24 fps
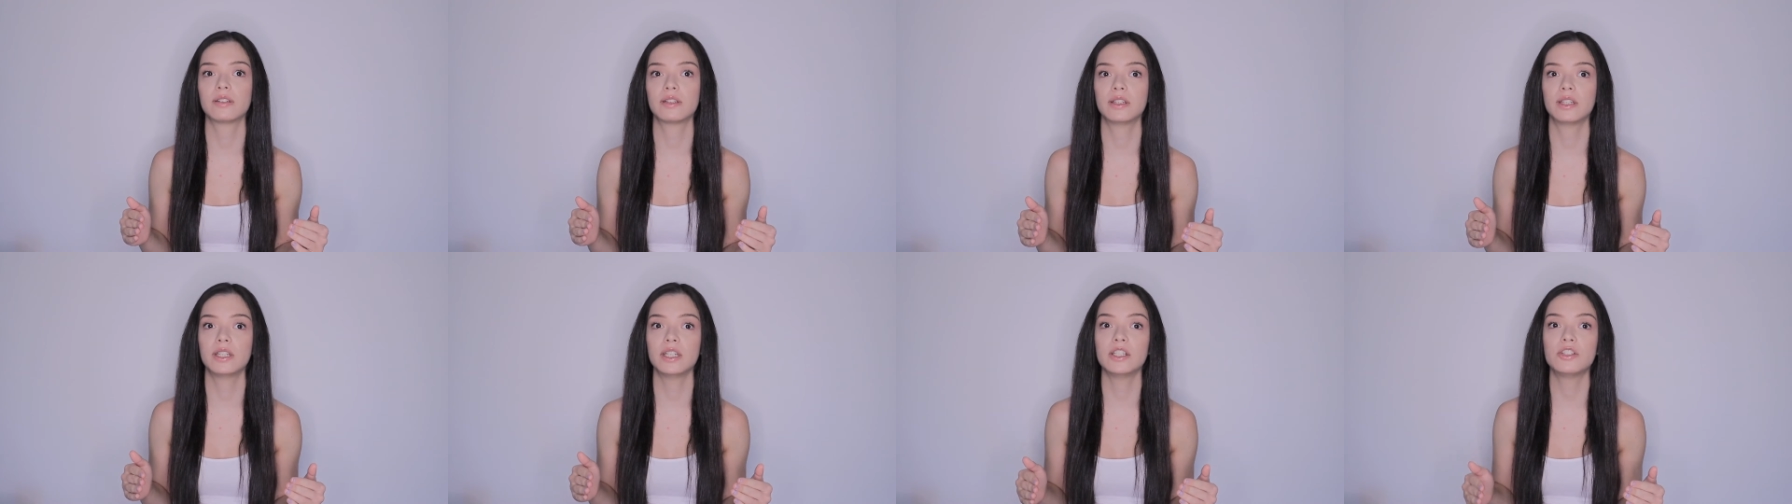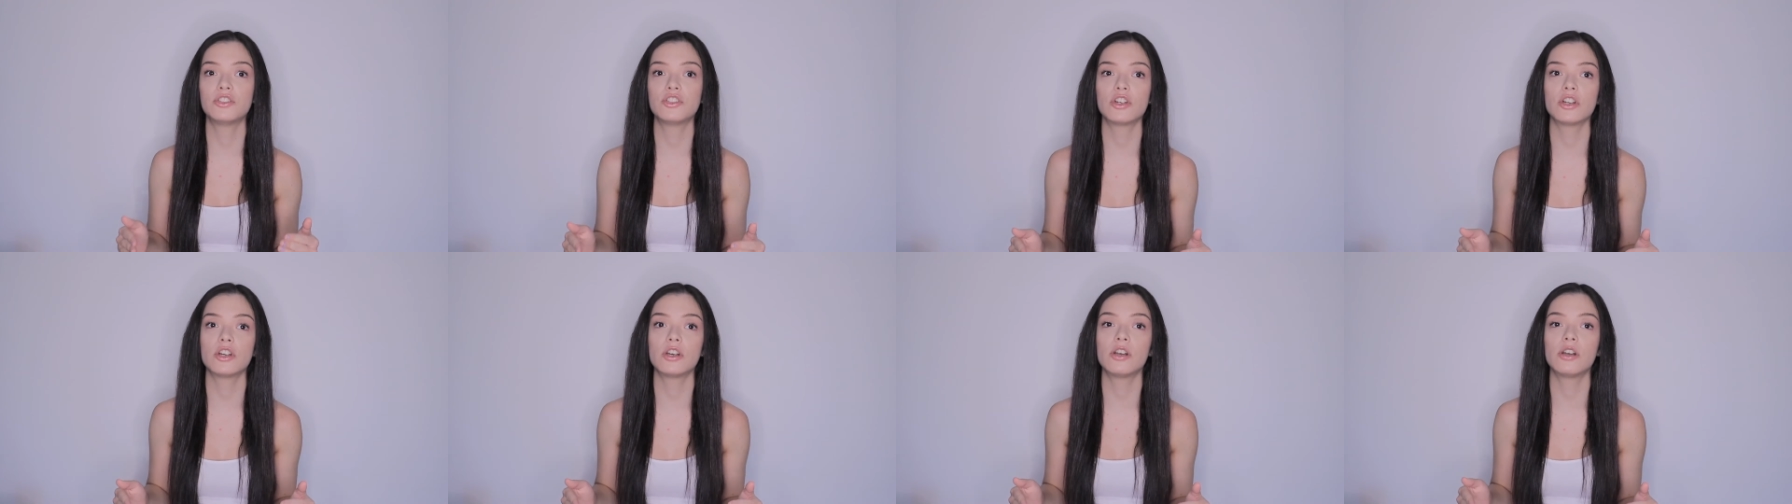
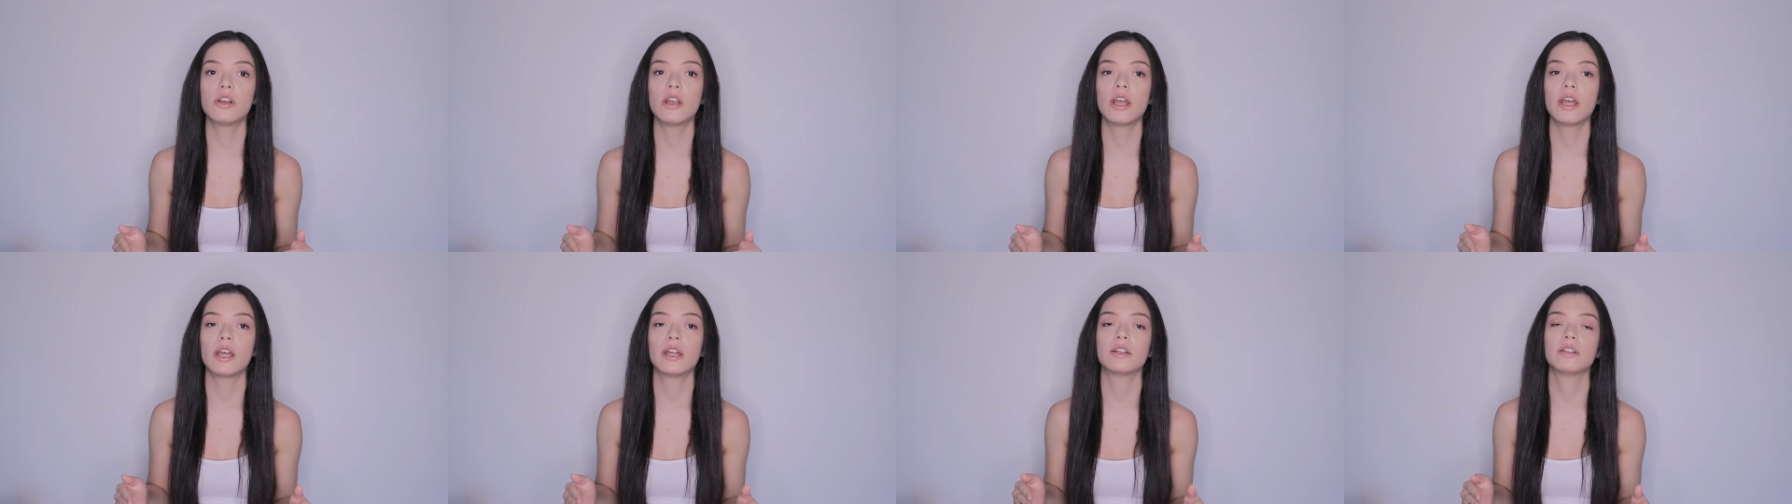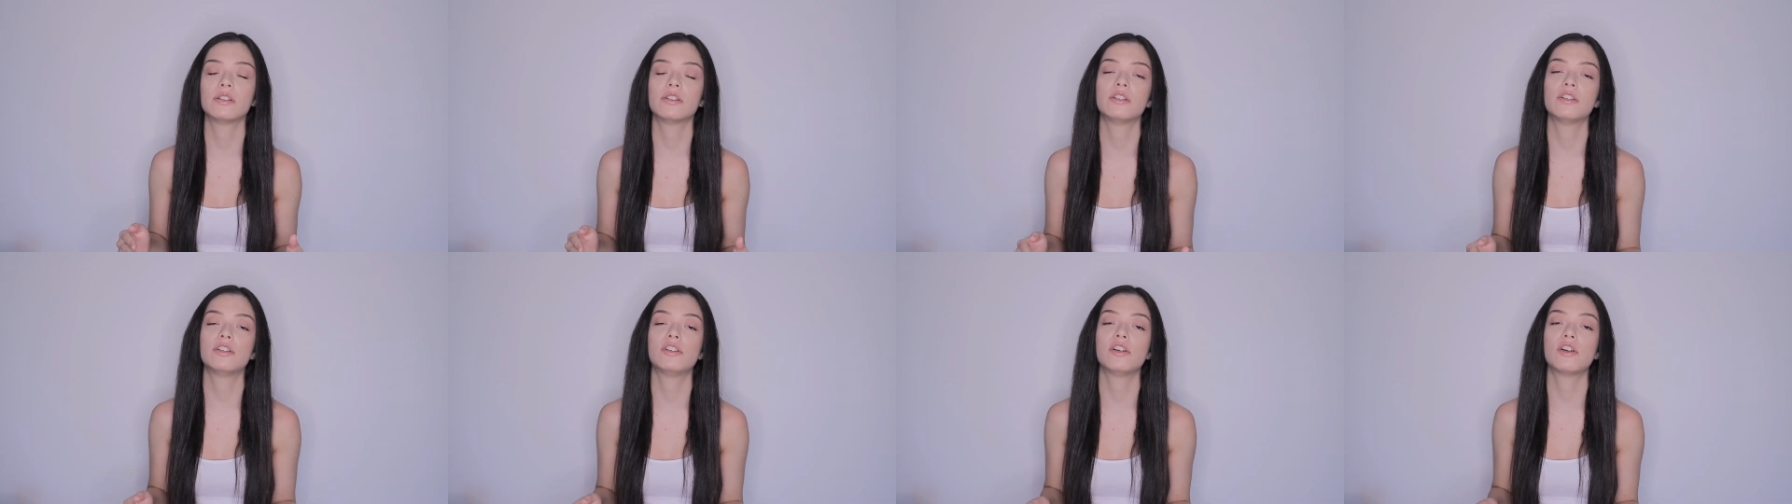teacher
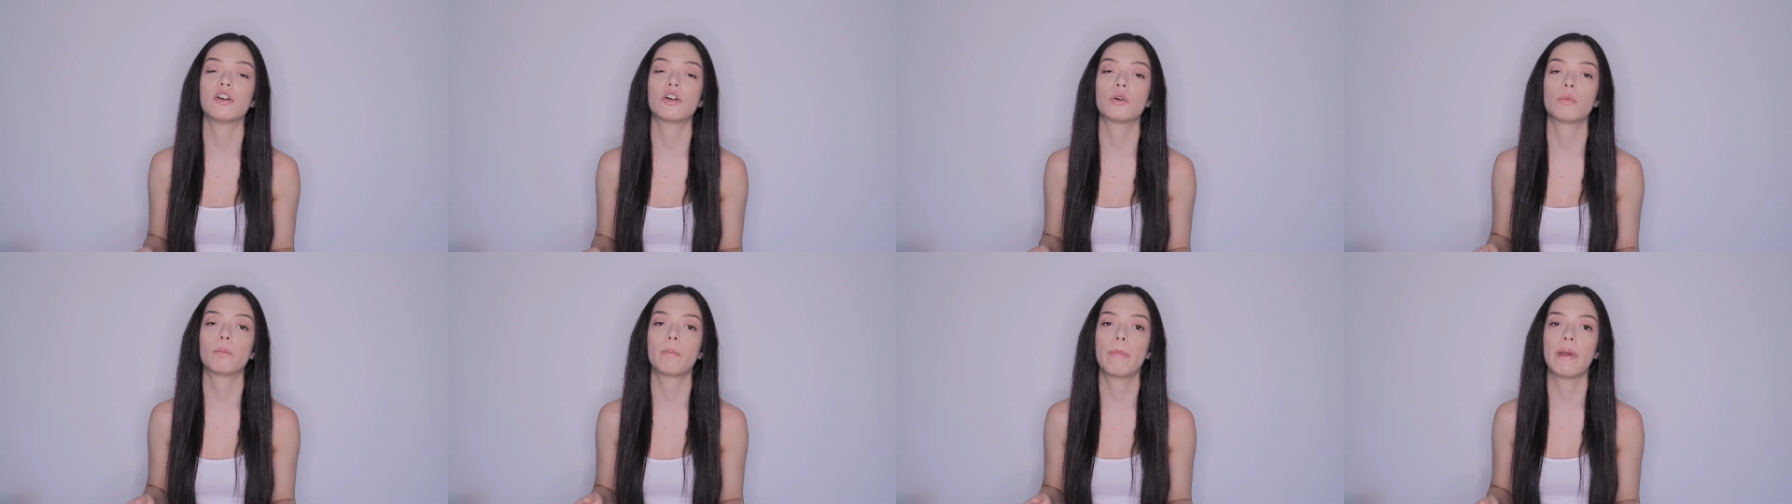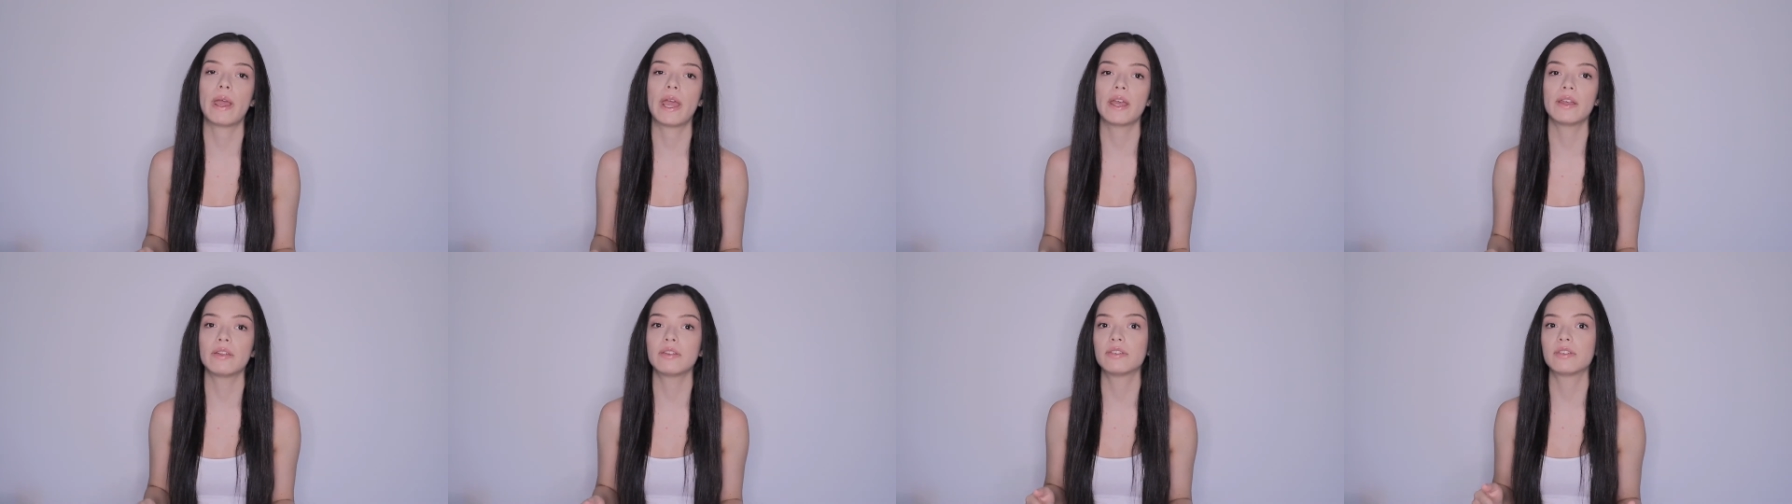and your
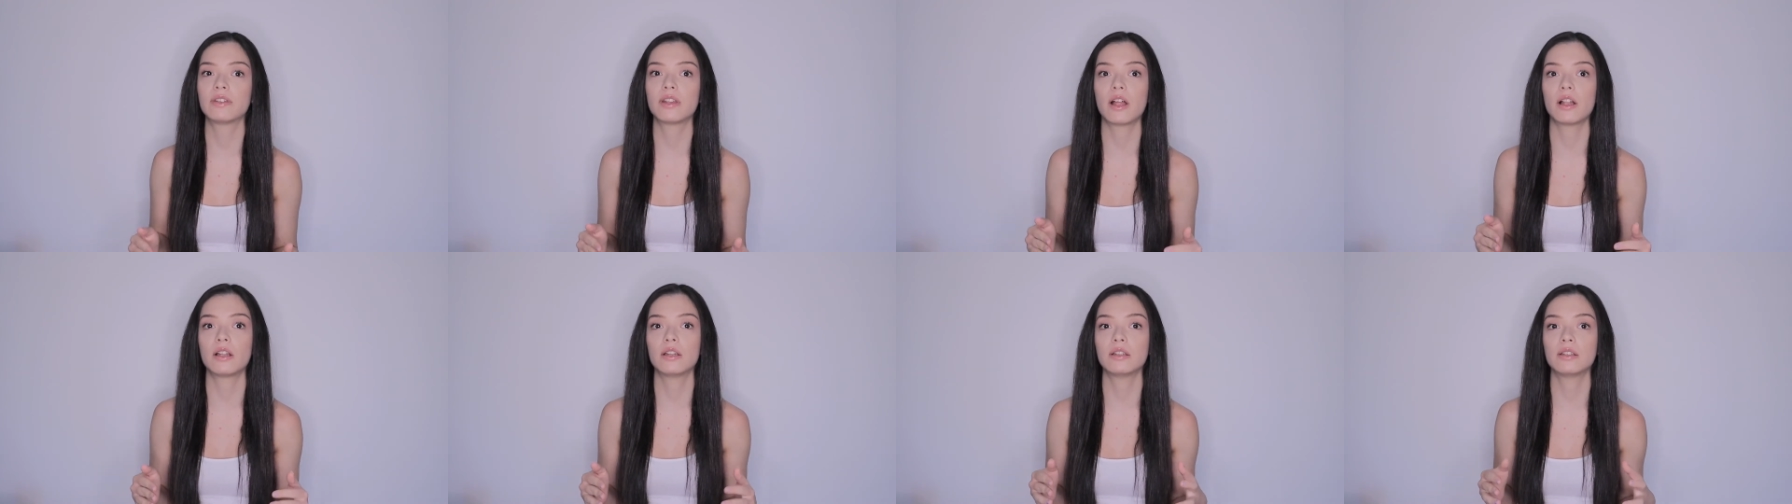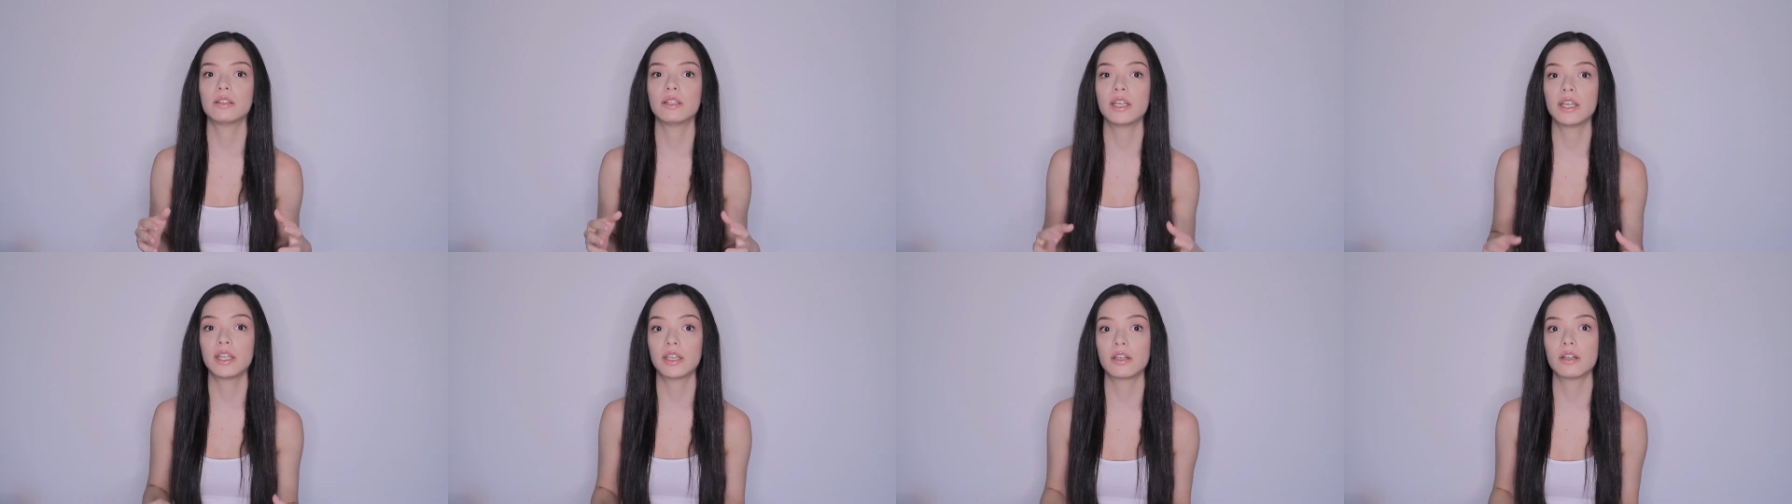best
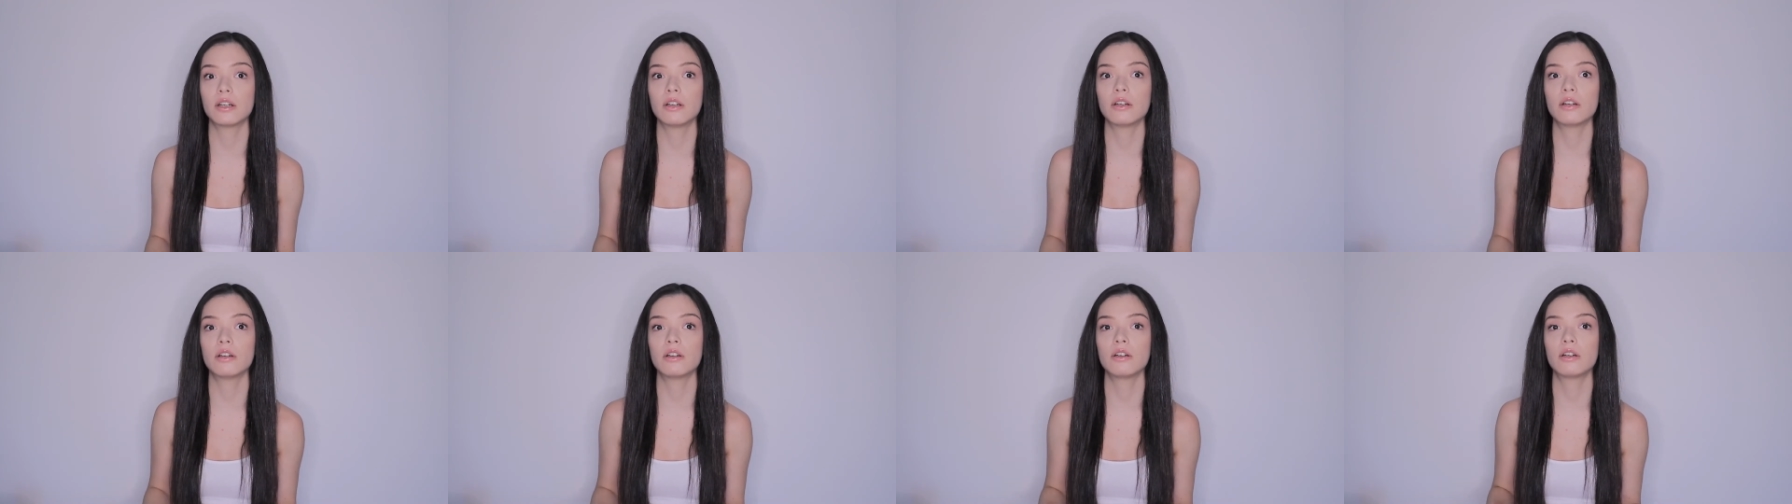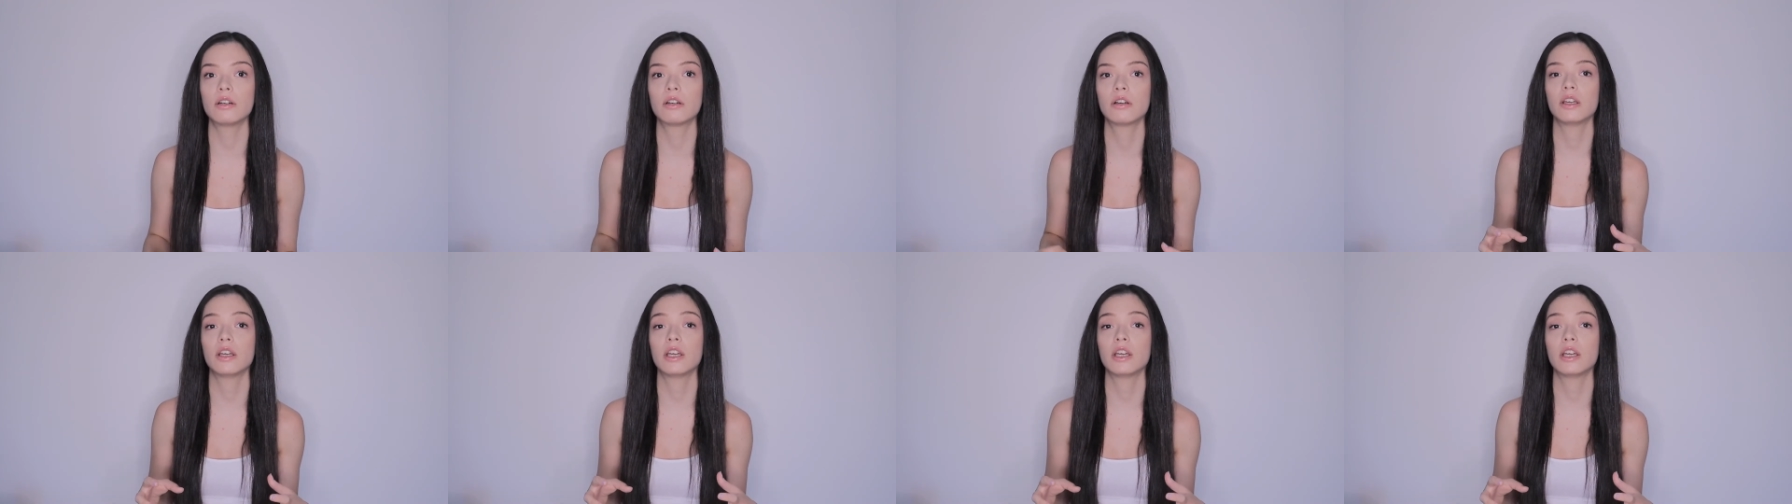leader